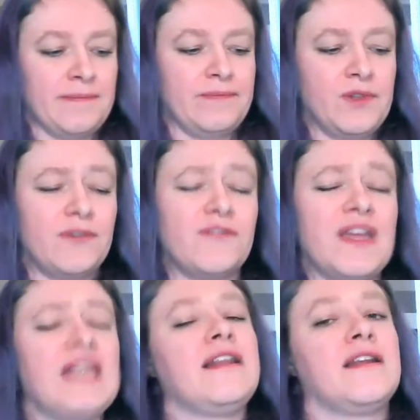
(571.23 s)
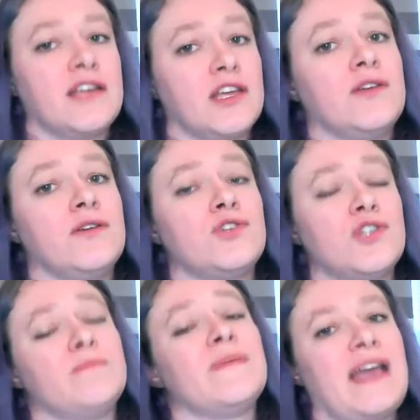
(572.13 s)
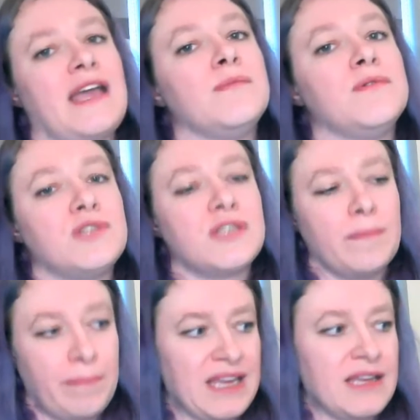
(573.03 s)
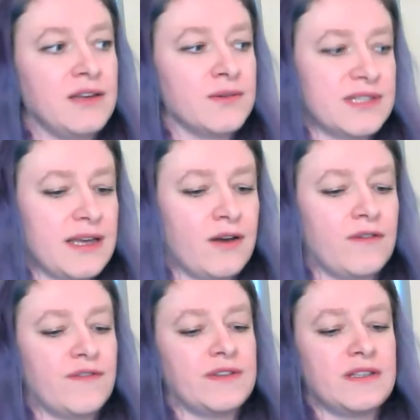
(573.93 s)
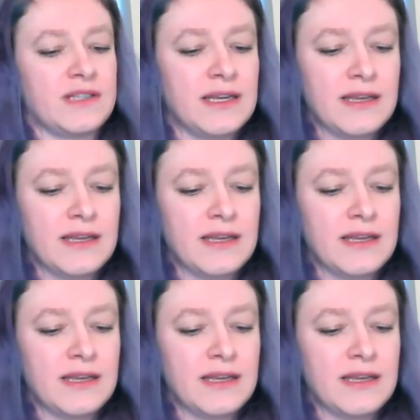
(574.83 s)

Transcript: not feeling like you should be able to be yourself, and